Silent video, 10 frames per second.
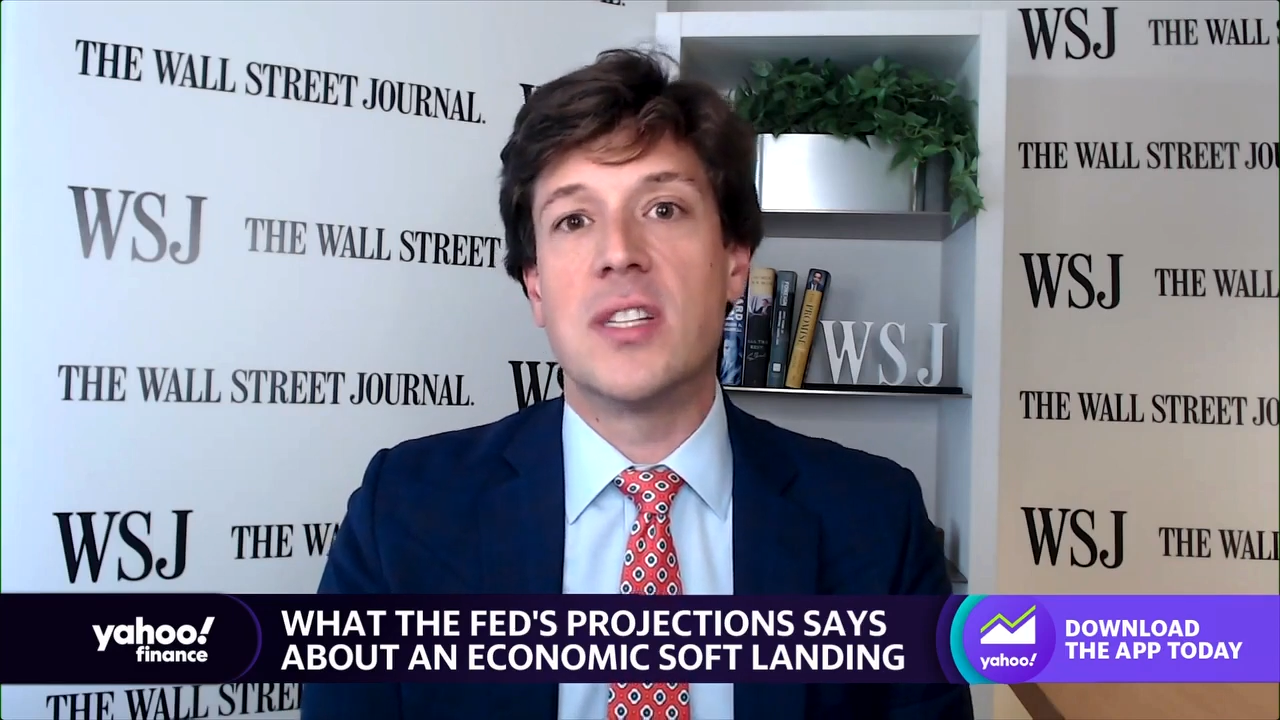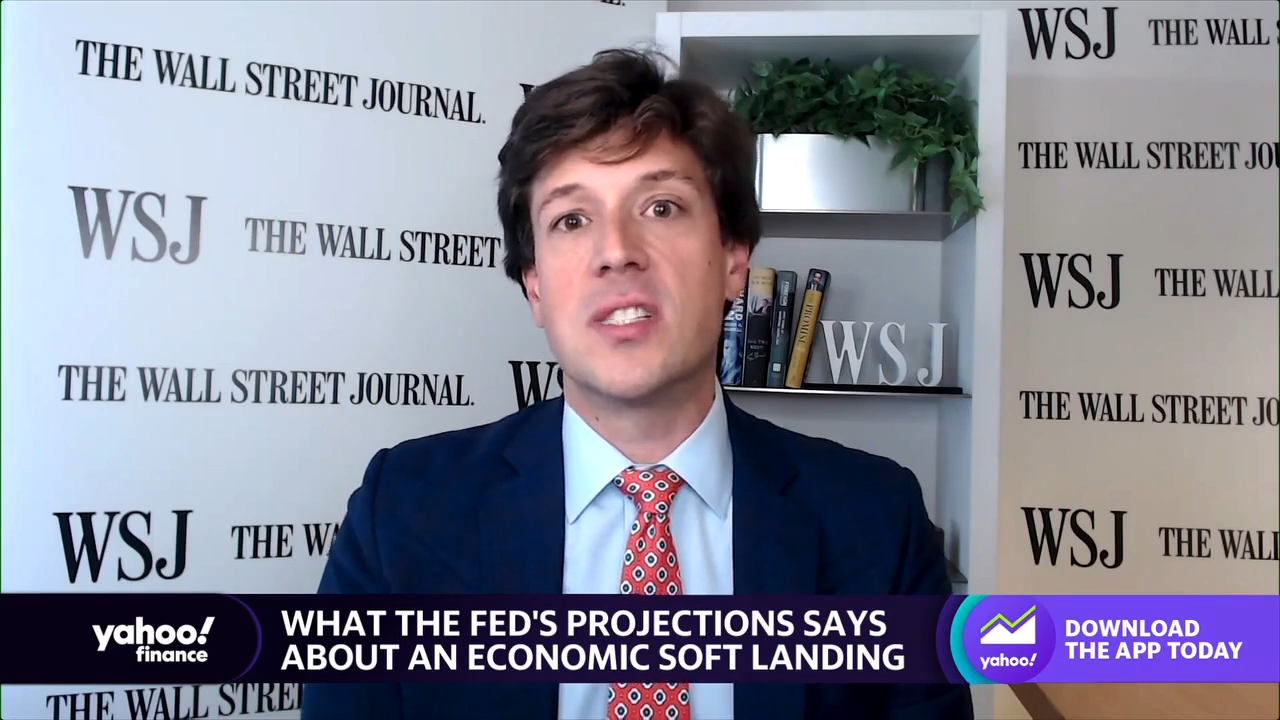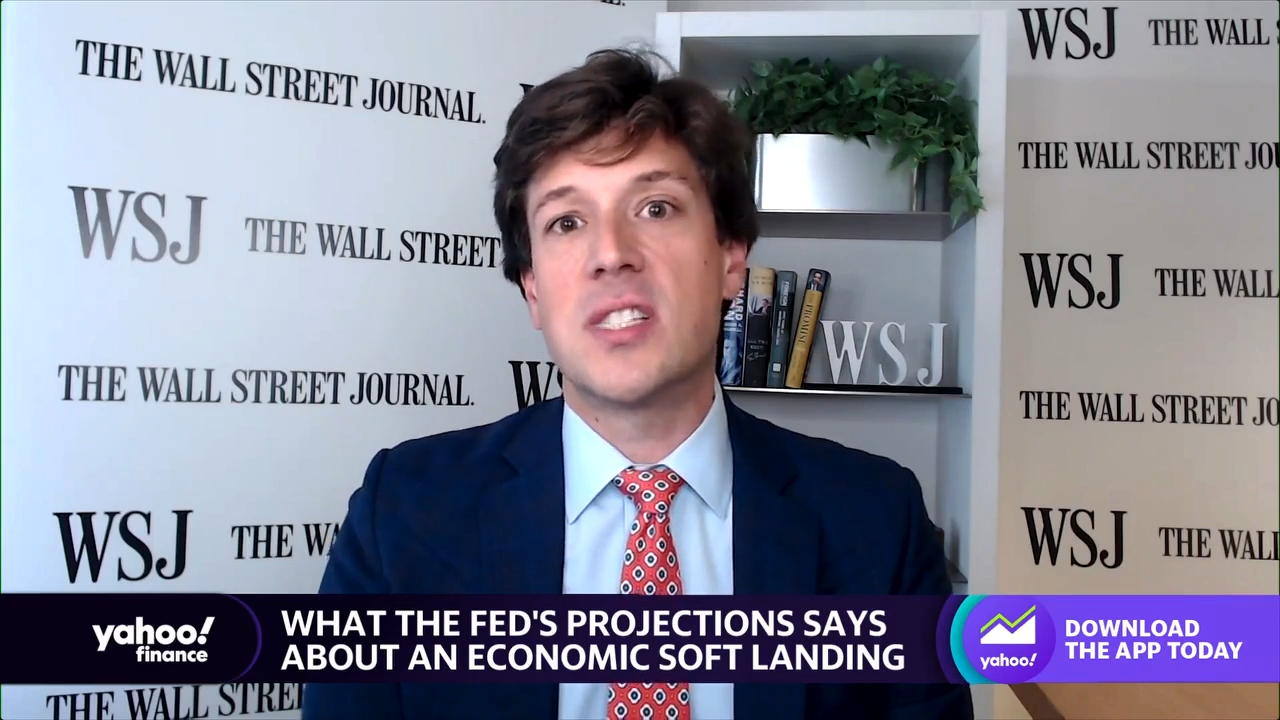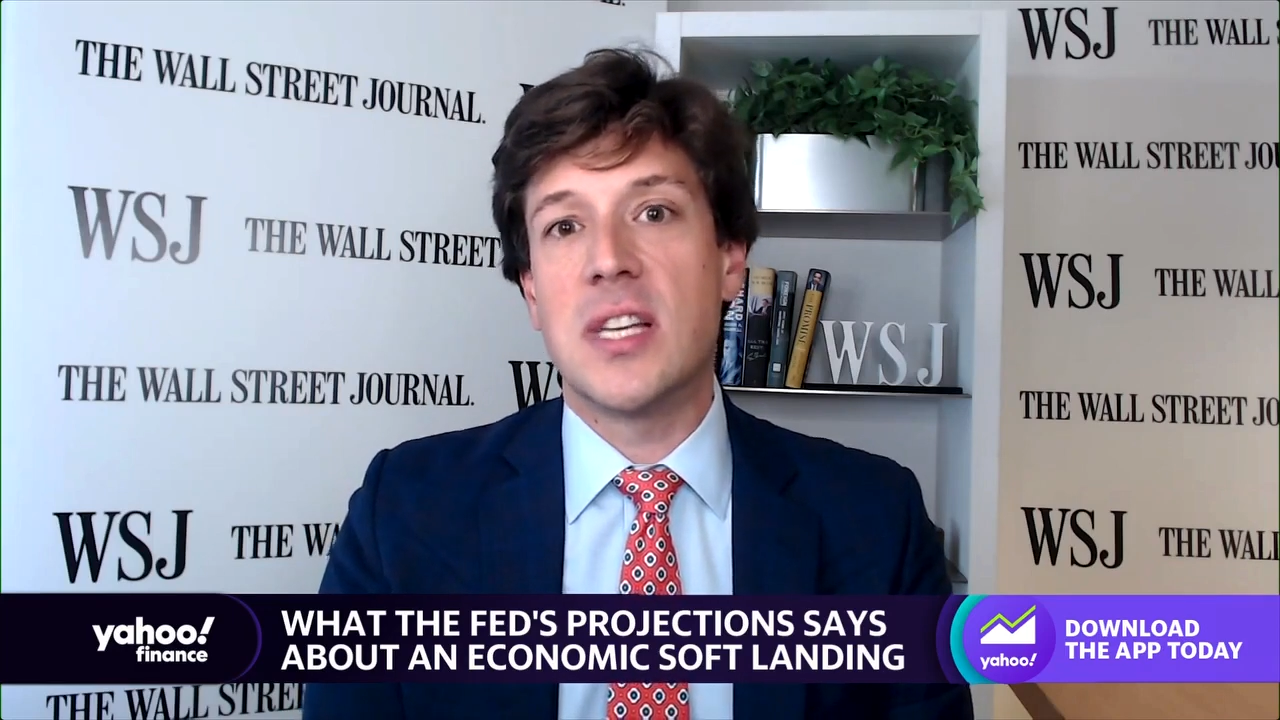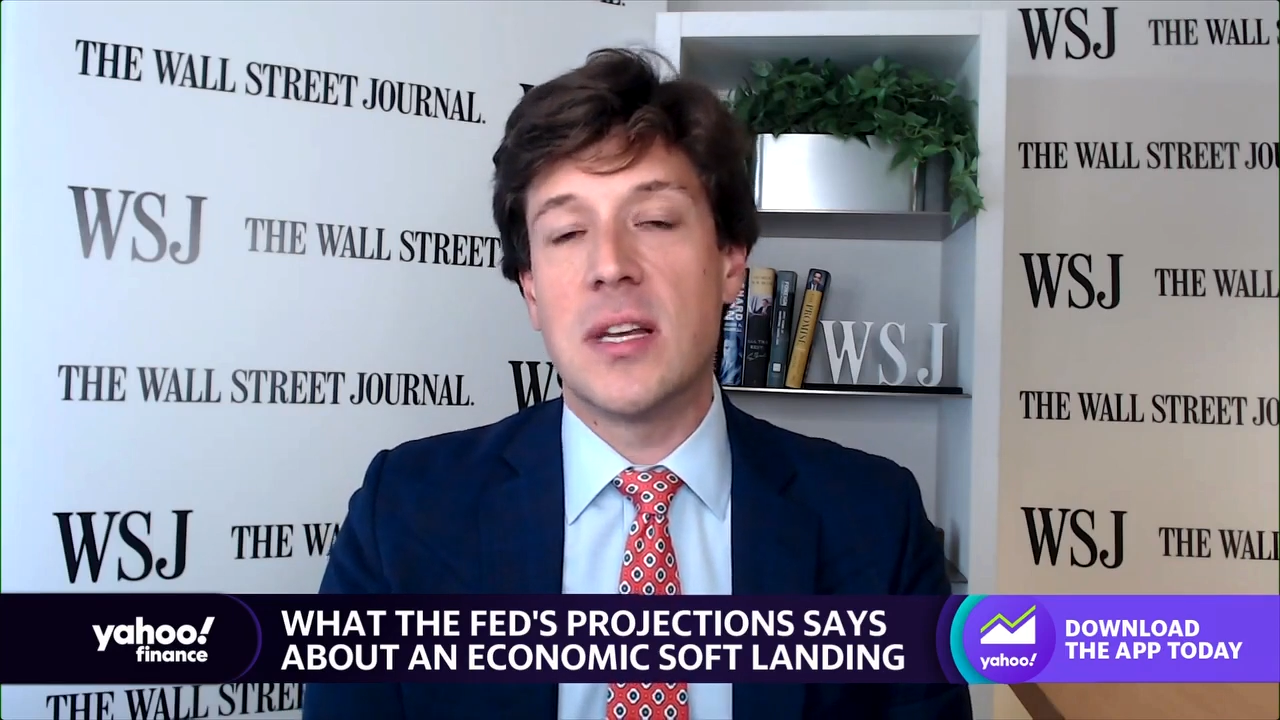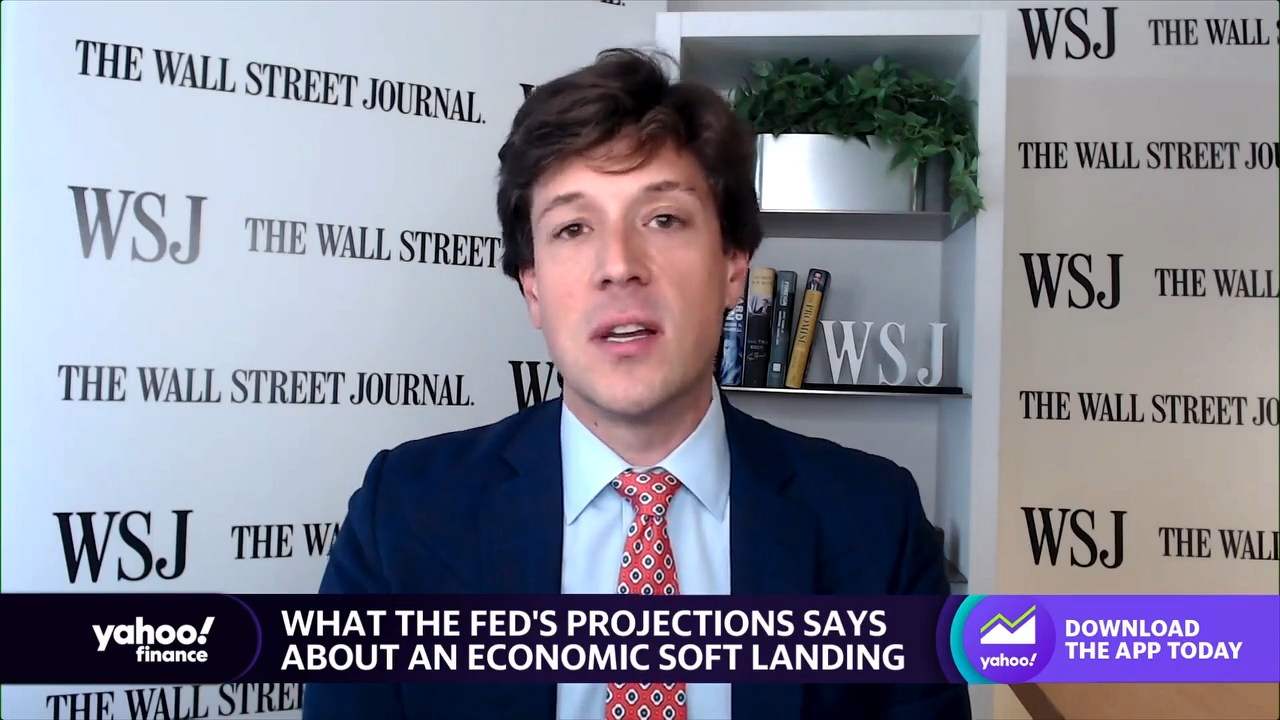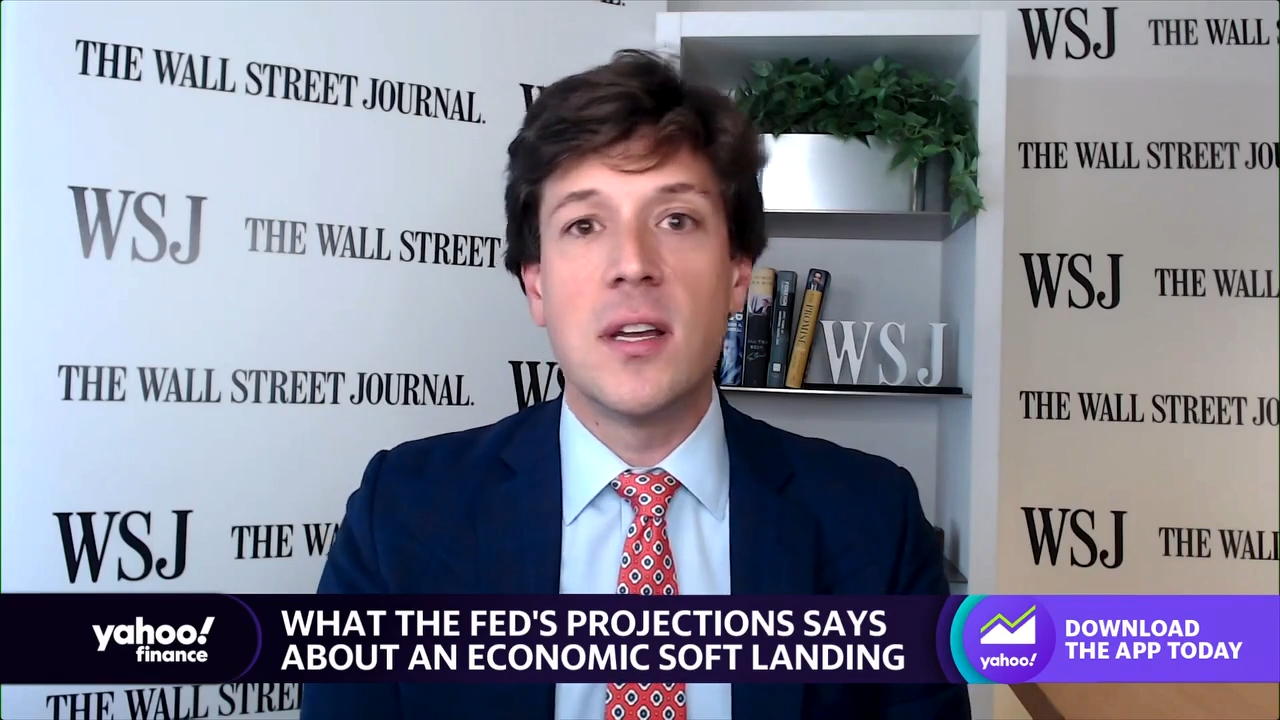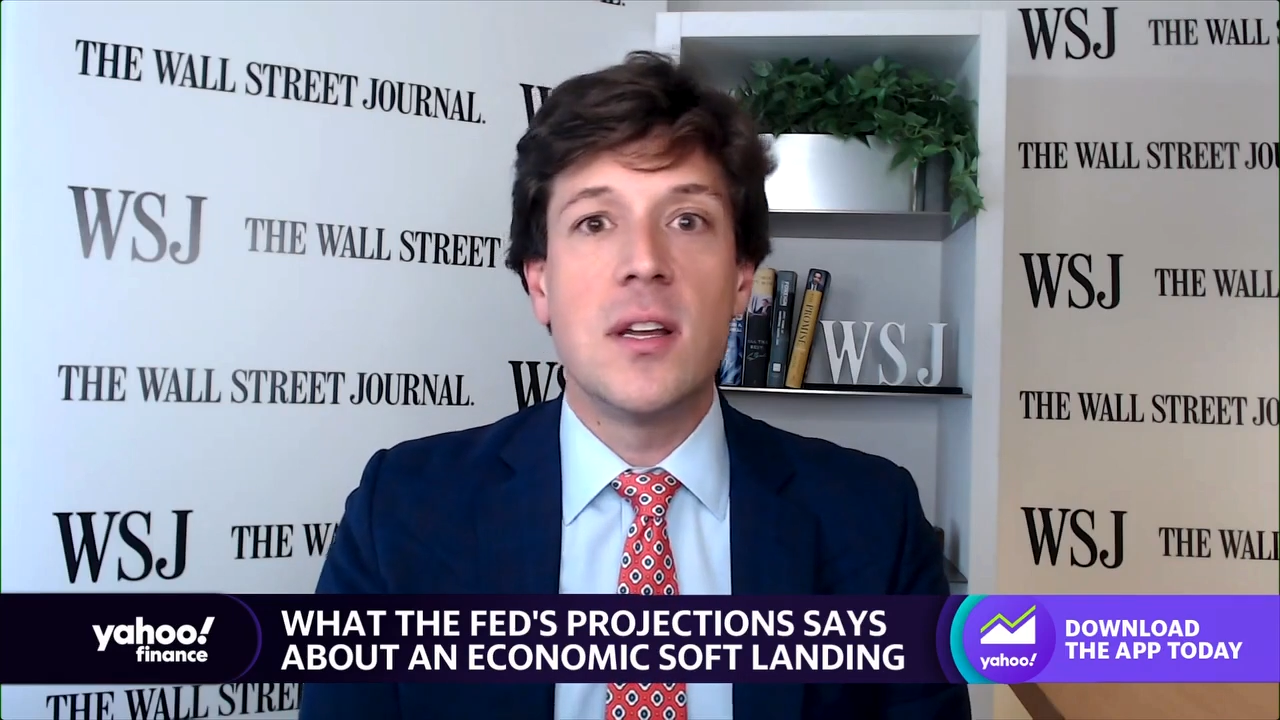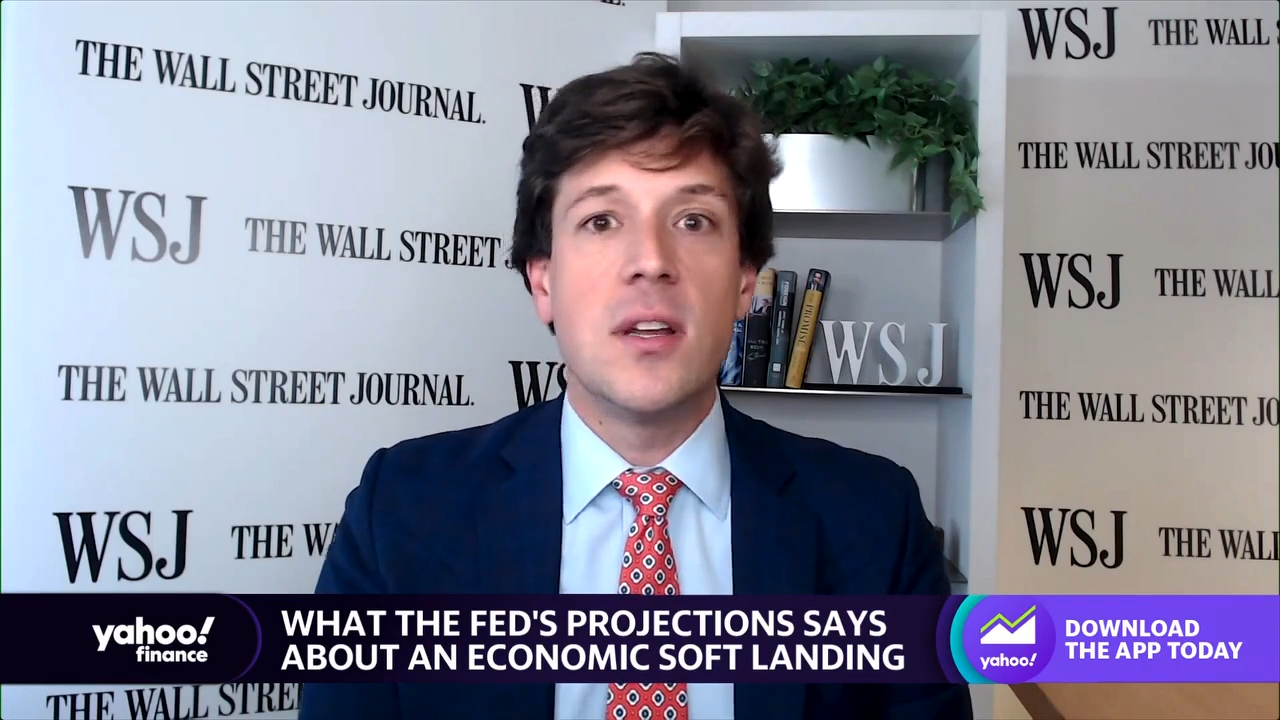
didn't see,